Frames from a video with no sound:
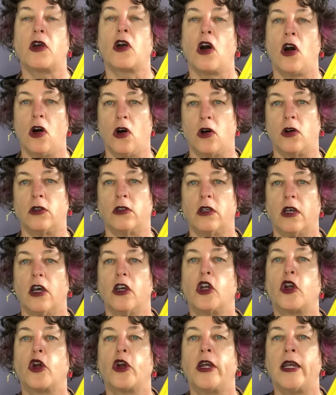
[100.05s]
called
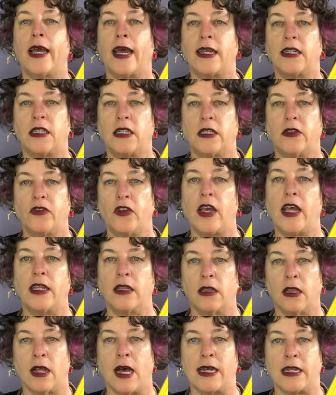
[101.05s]
creative
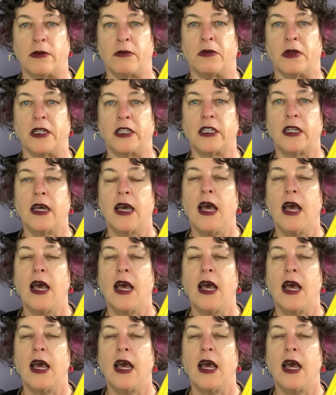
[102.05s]
enlightenment,